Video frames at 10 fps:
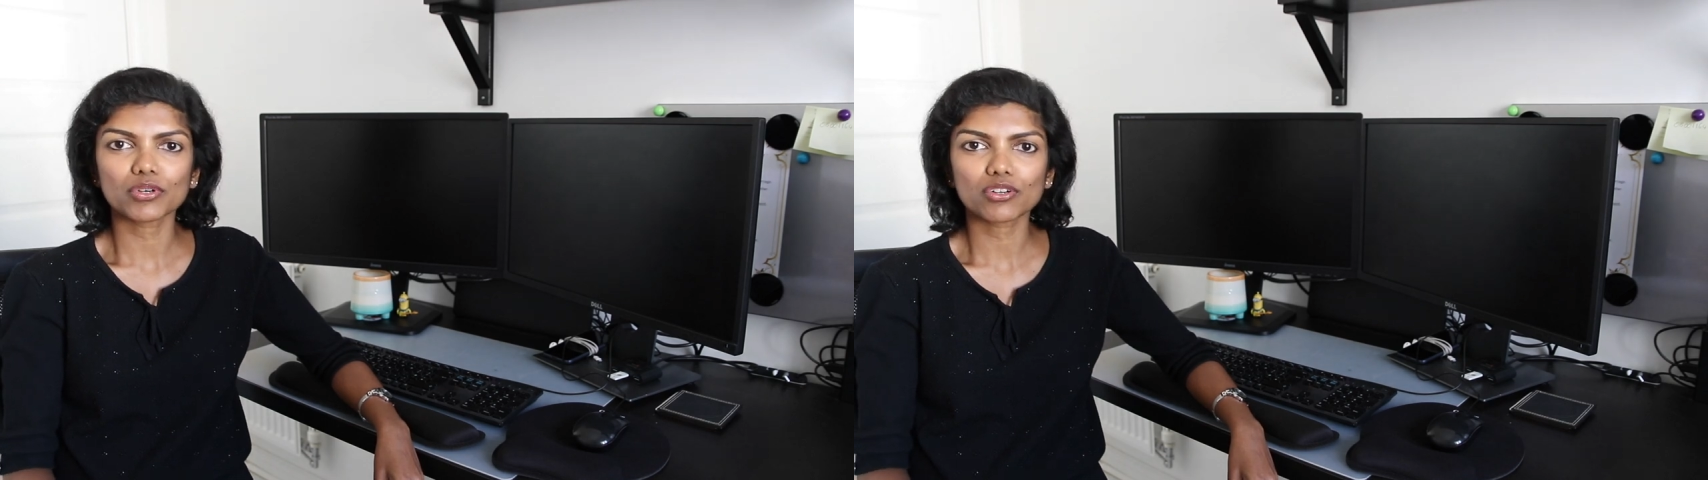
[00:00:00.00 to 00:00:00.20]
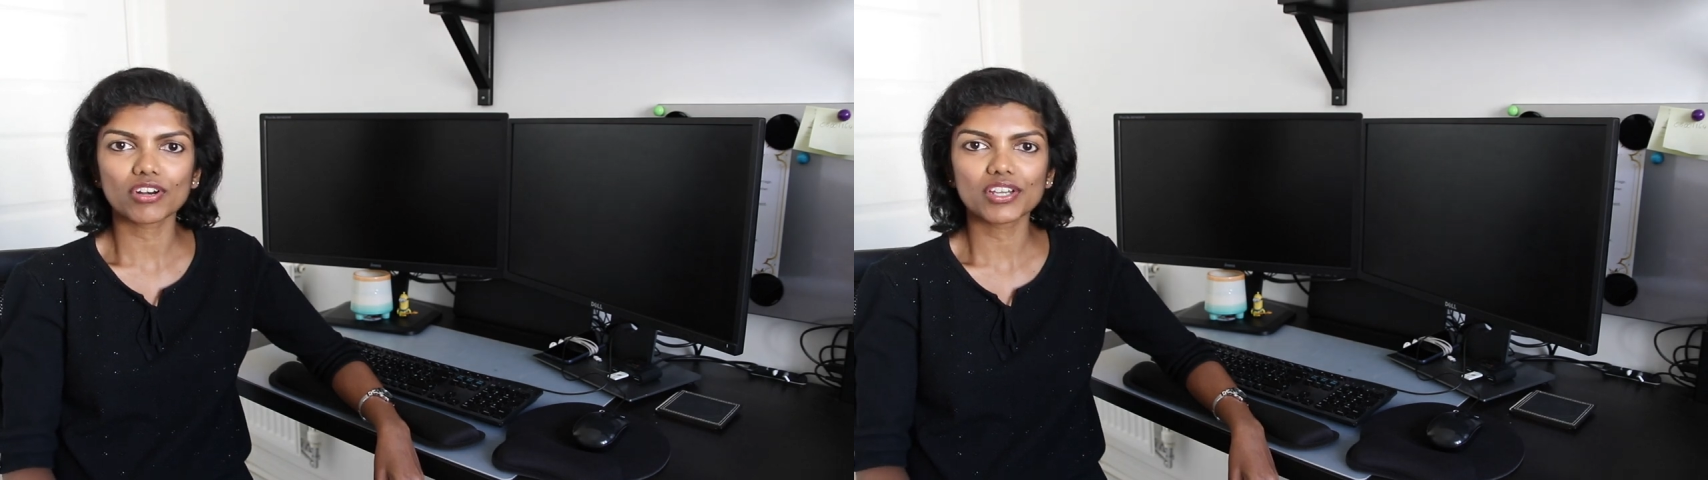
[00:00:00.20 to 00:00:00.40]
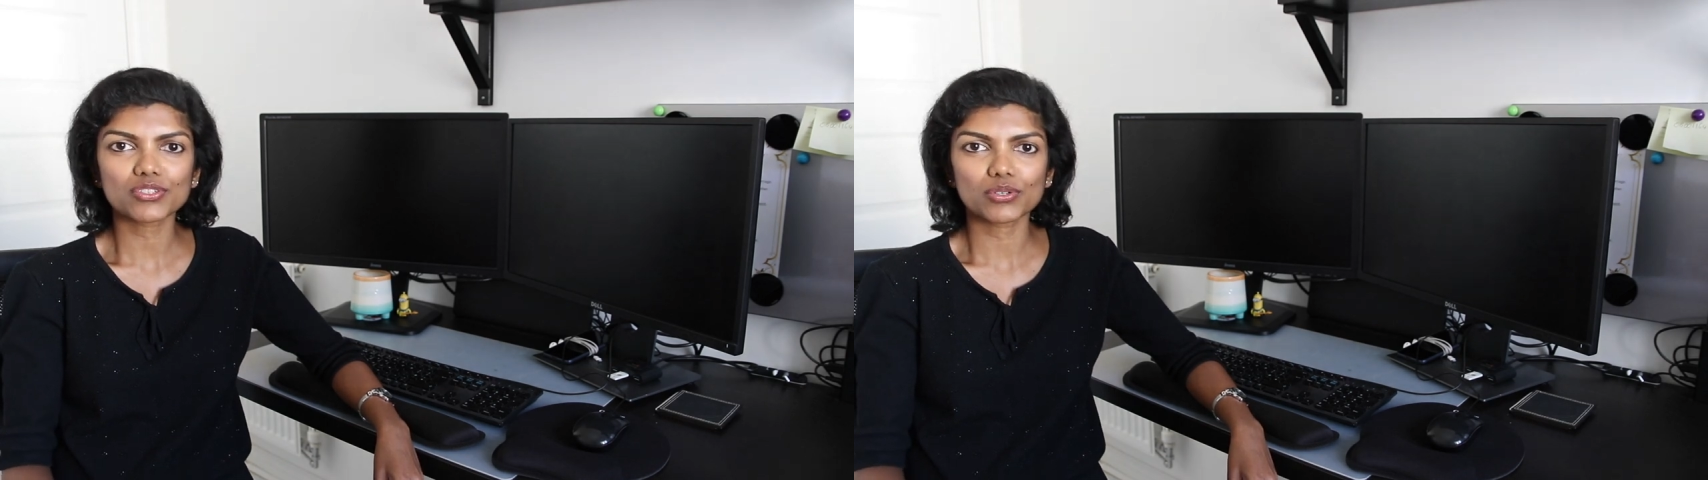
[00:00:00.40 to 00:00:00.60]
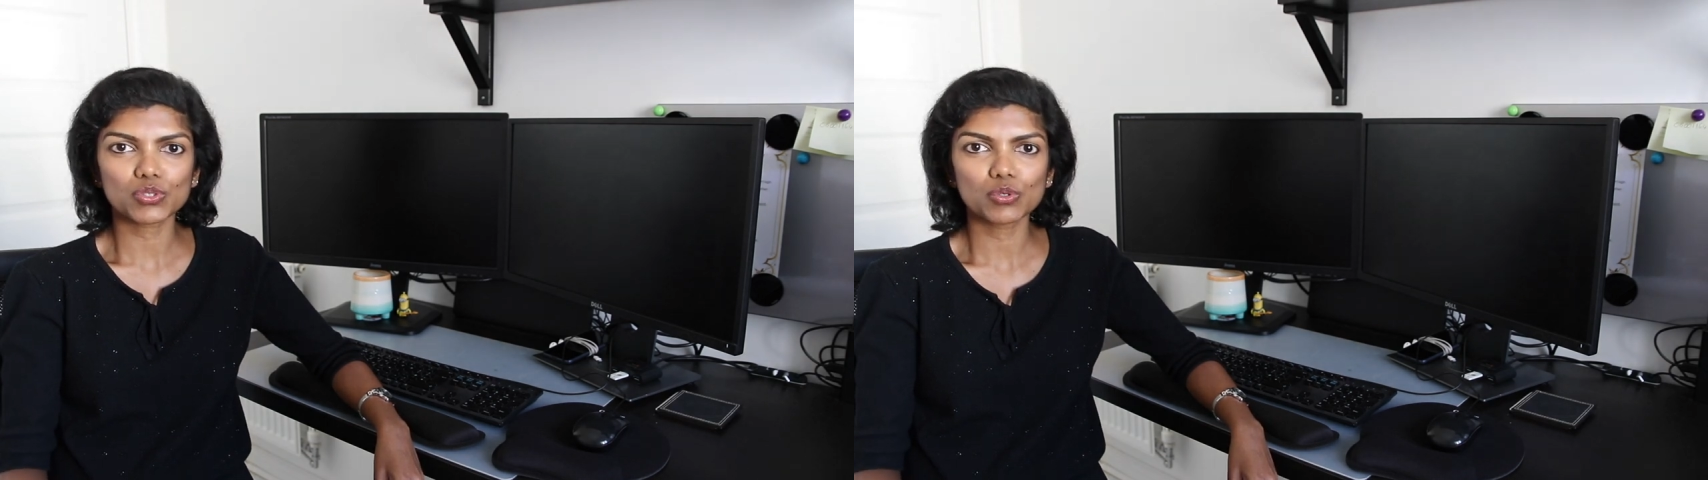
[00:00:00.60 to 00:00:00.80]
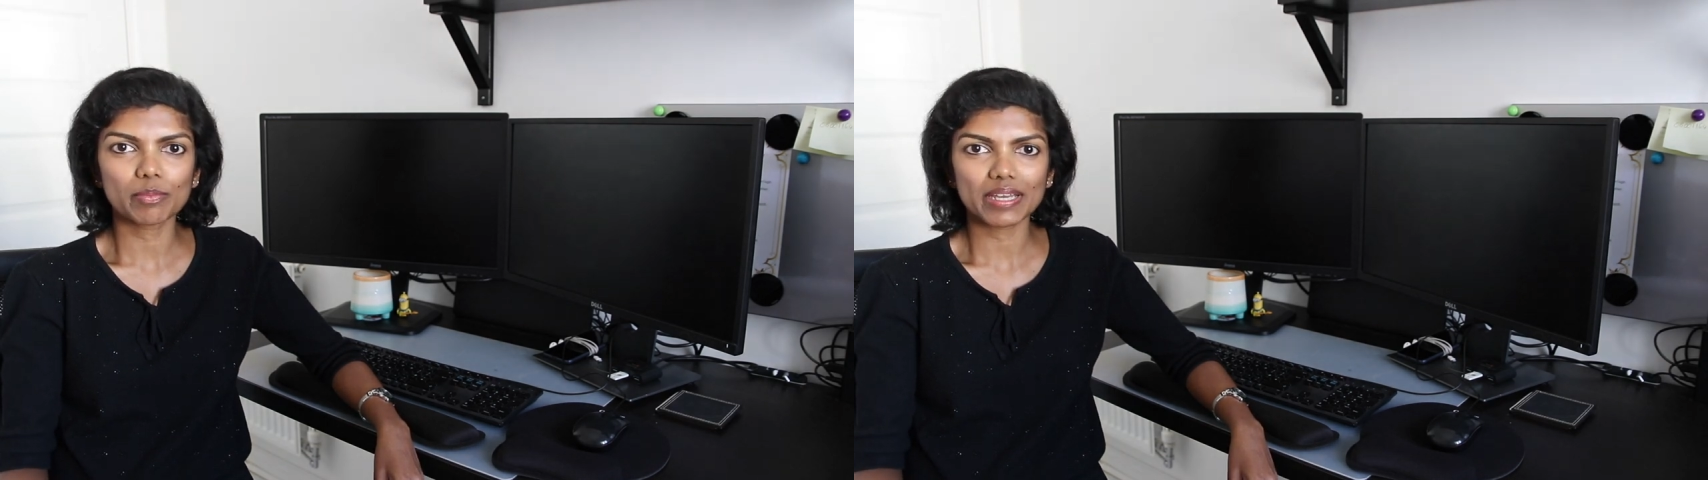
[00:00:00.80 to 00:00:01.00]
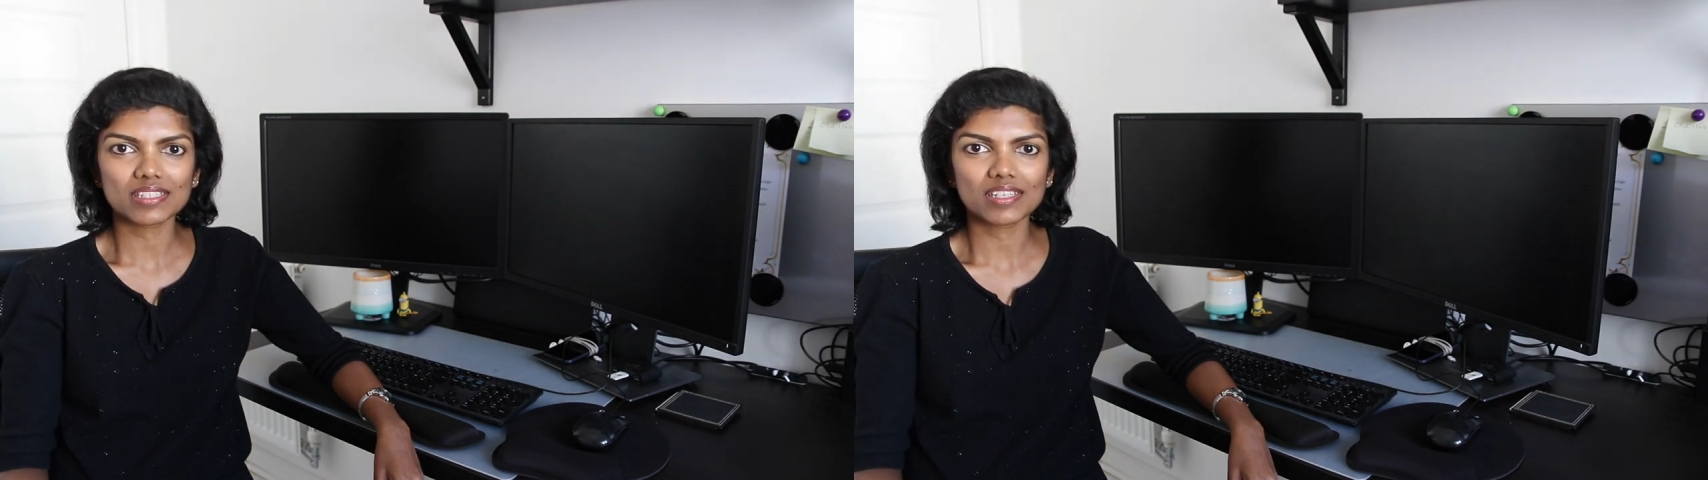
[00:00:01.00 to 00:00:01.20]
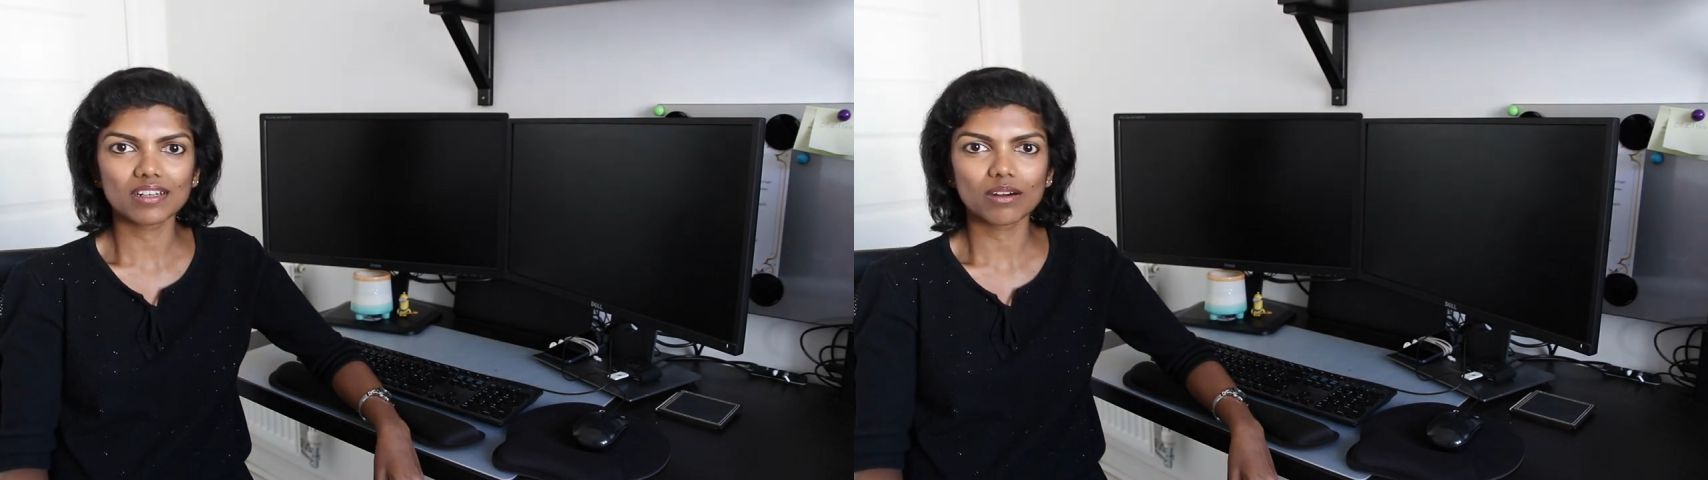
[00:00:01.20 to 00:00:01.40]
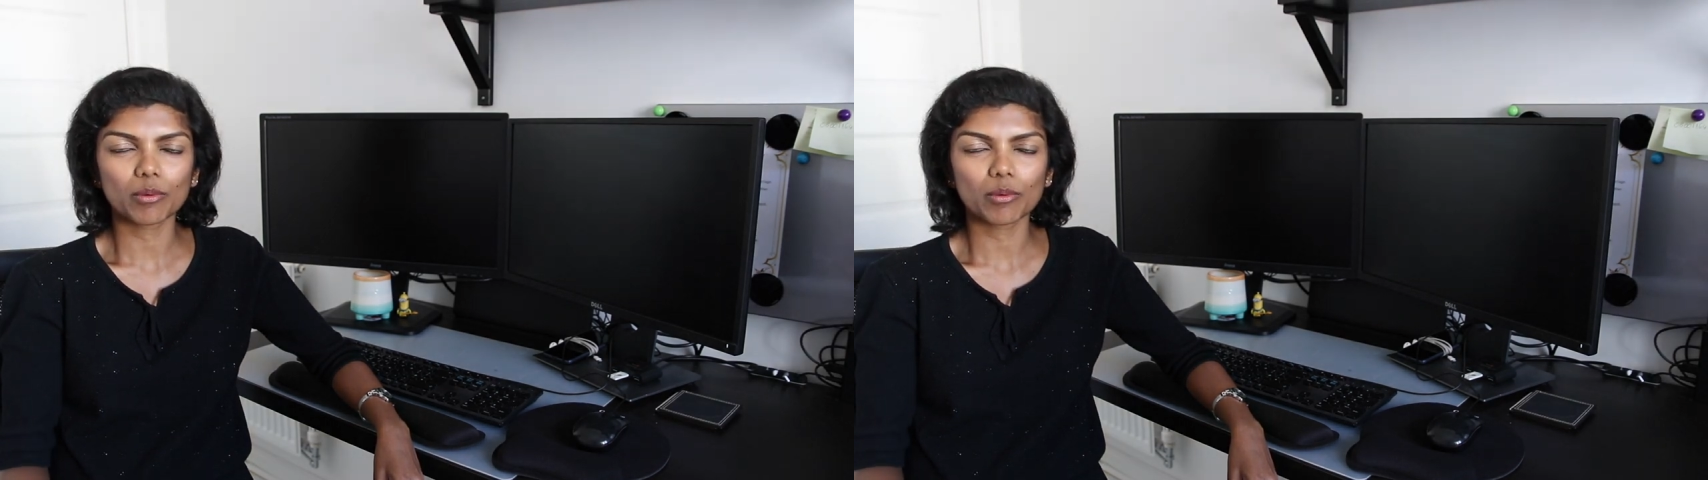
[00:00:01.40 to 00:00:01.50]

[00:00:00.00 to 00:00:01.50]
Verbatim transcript: progress or do better